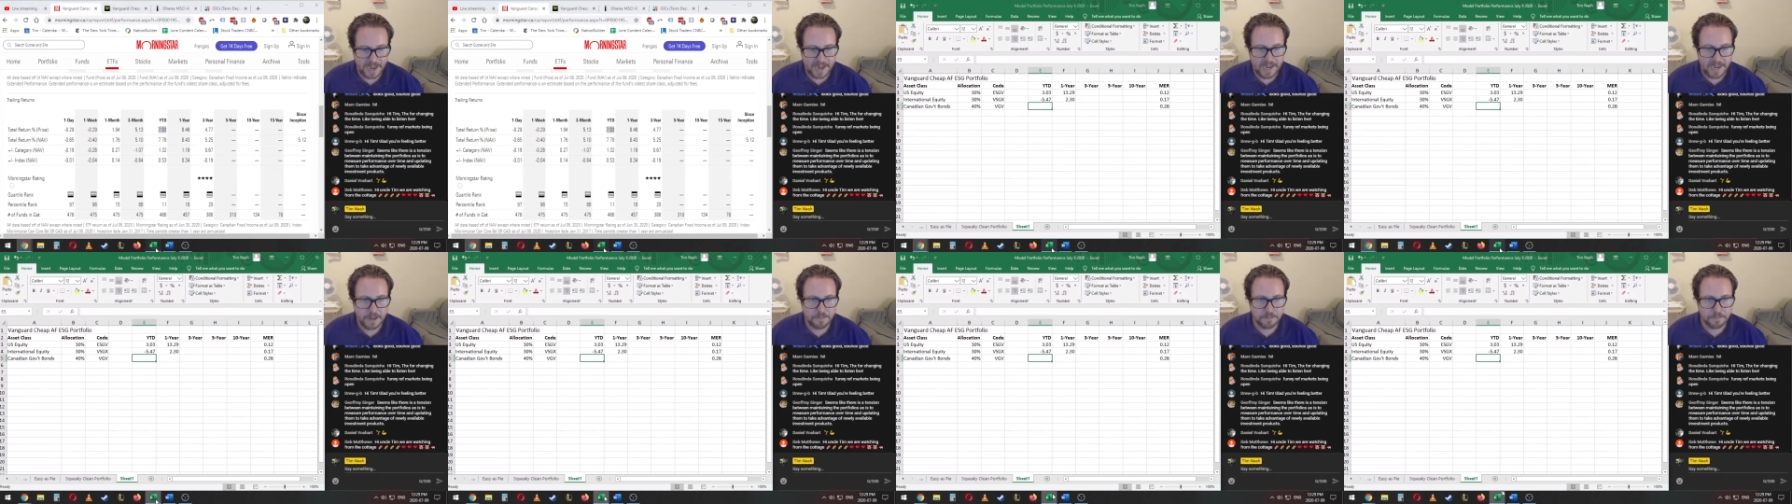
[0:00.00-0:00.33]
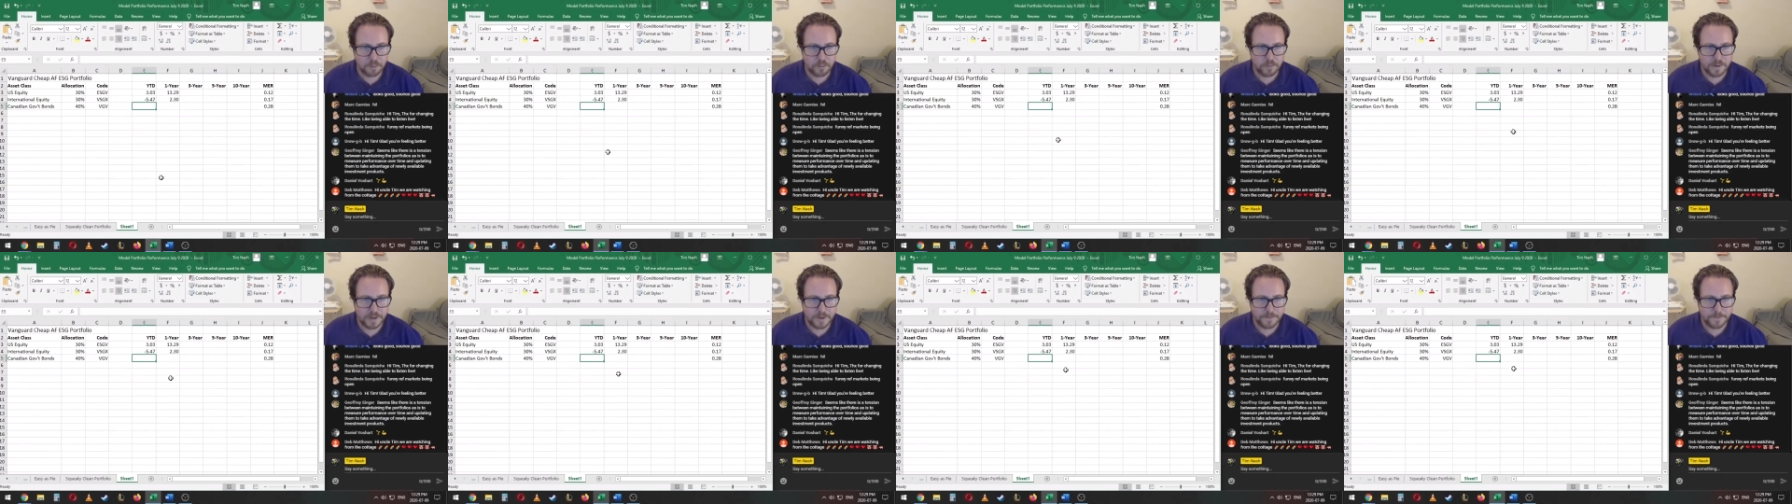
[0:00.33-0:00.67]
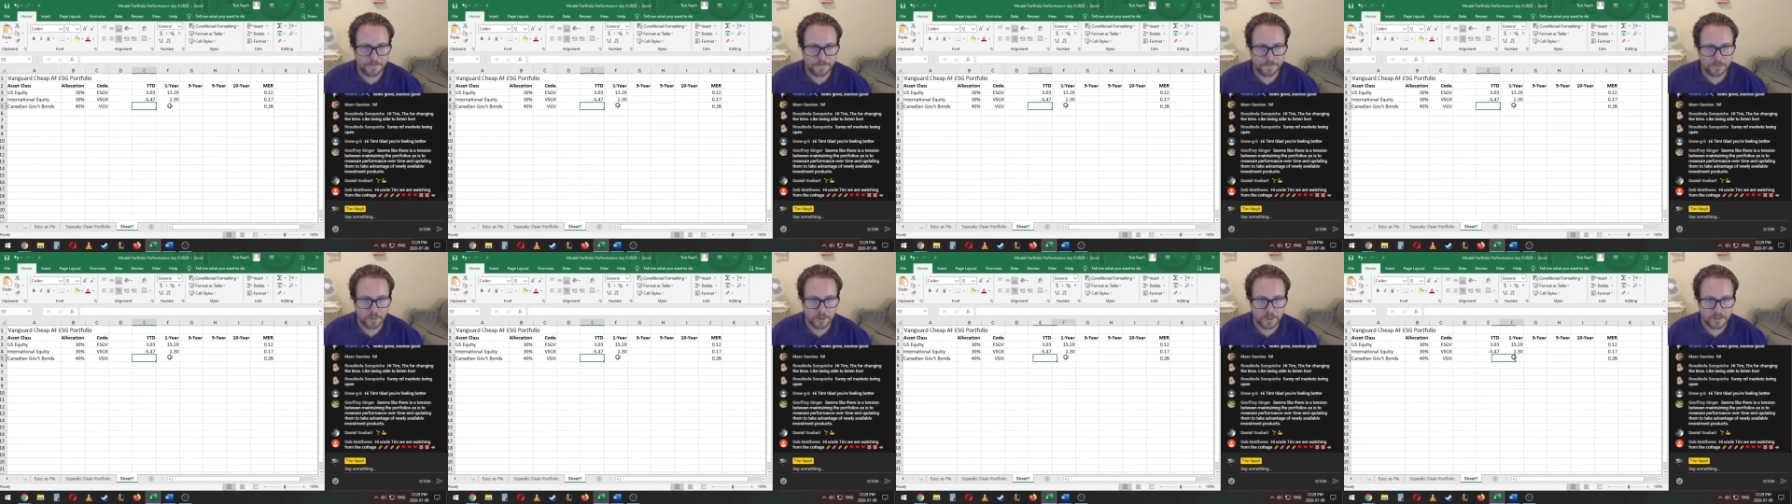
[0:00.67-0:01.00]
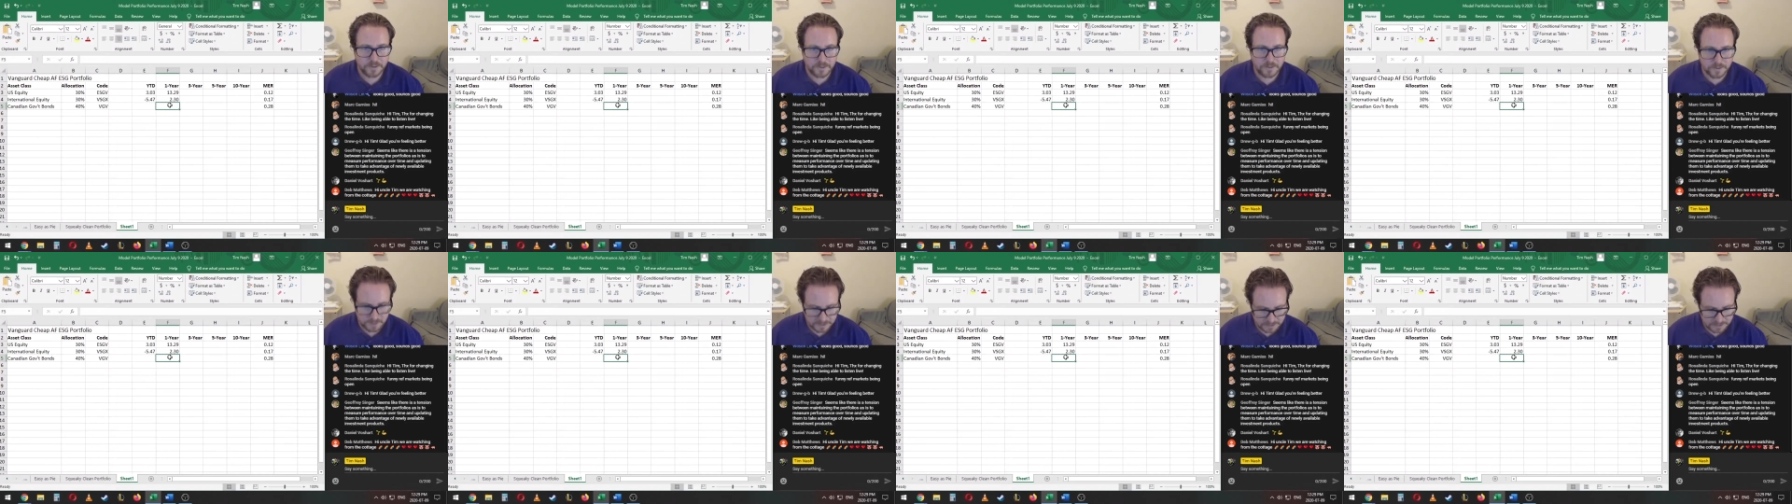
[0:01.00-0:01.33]

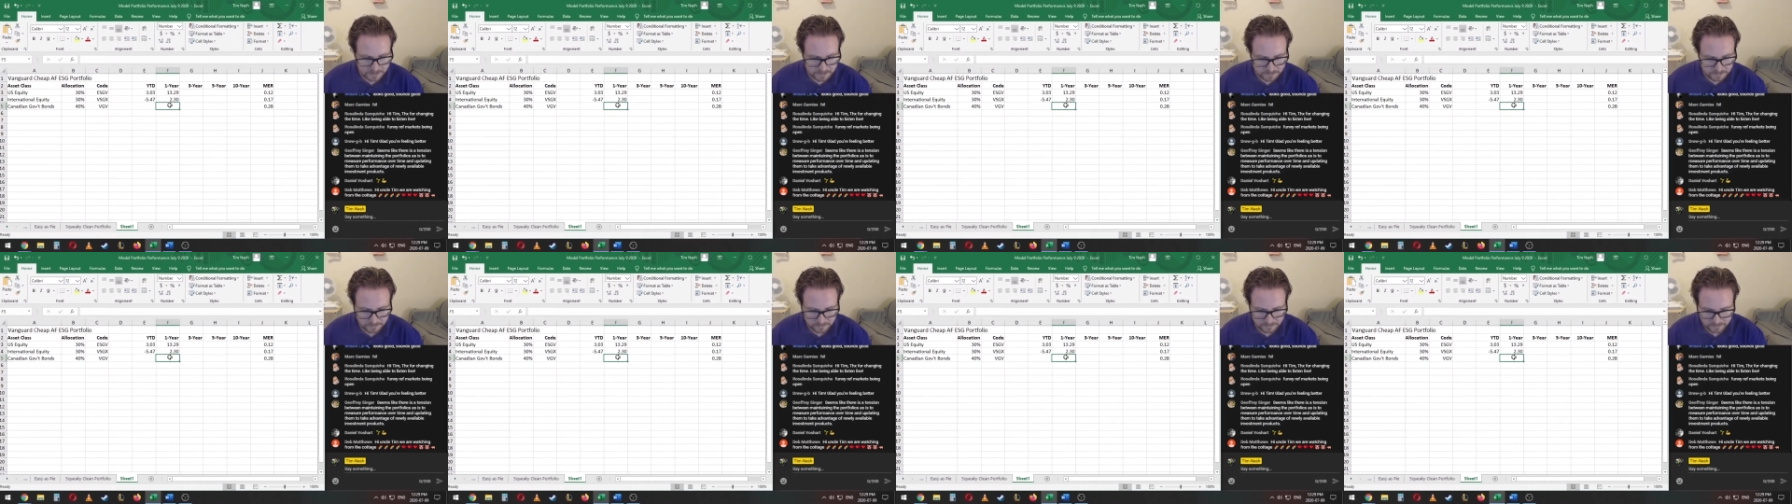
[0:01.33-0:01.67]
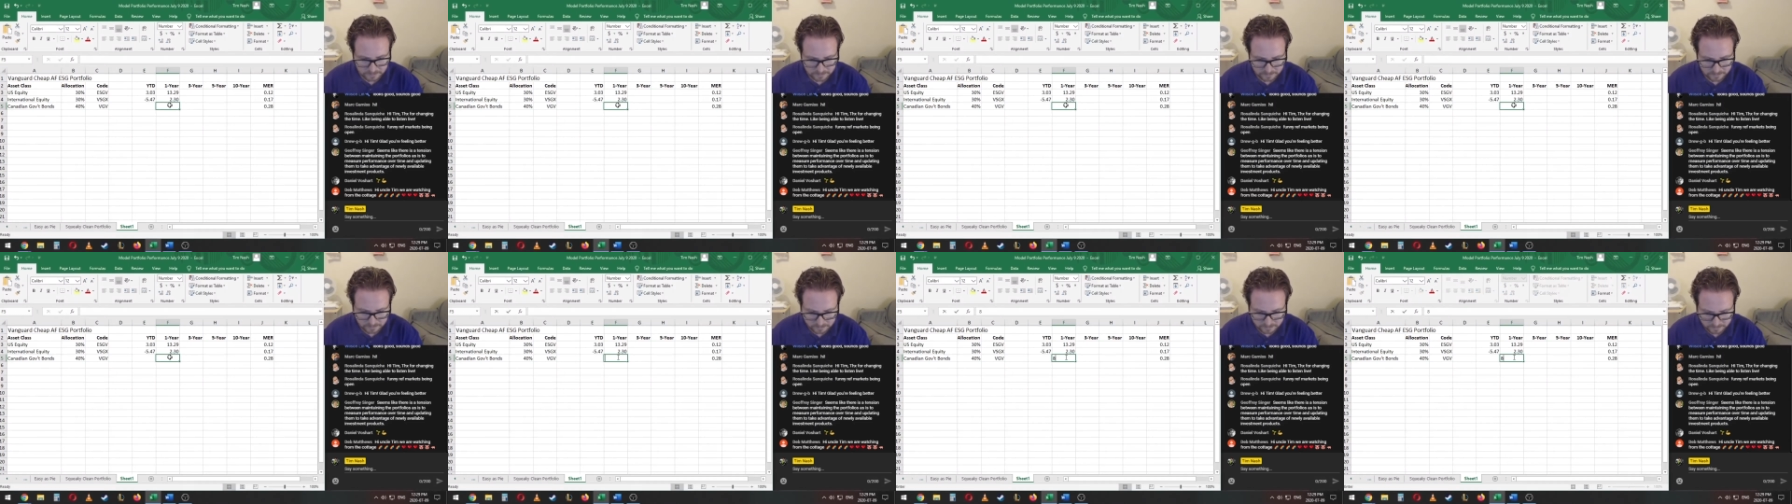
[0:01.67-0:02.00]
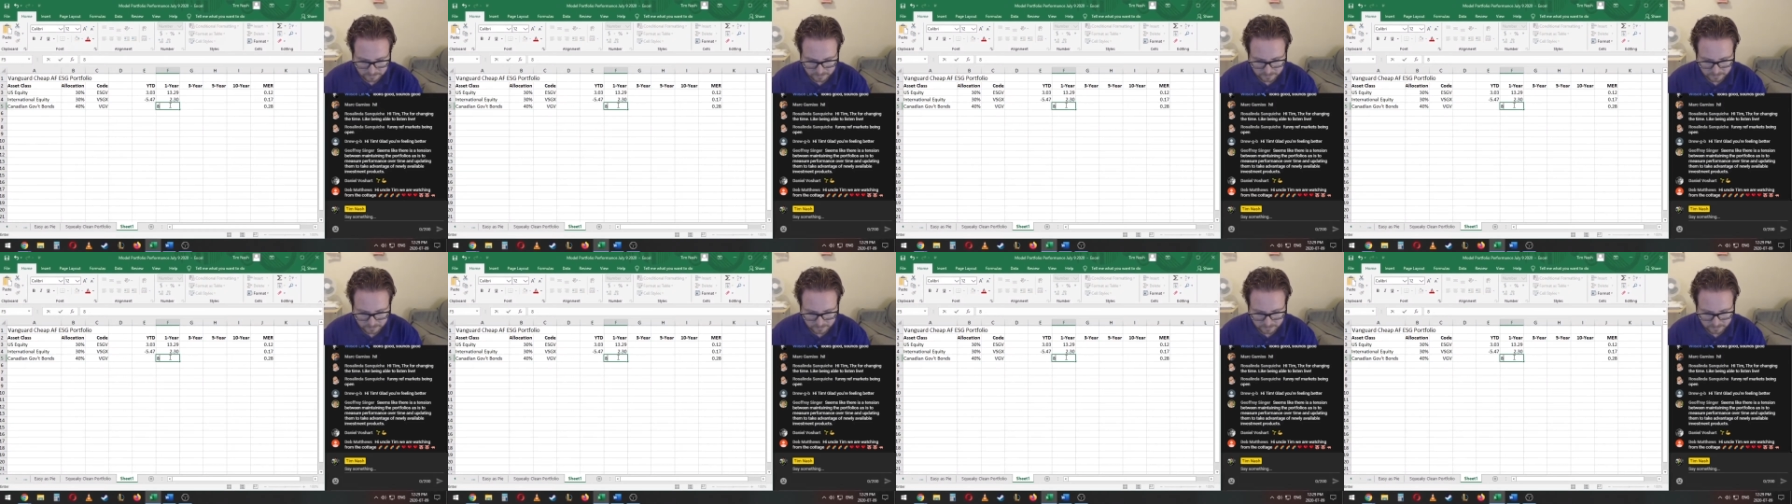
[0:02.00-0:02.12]
8.46.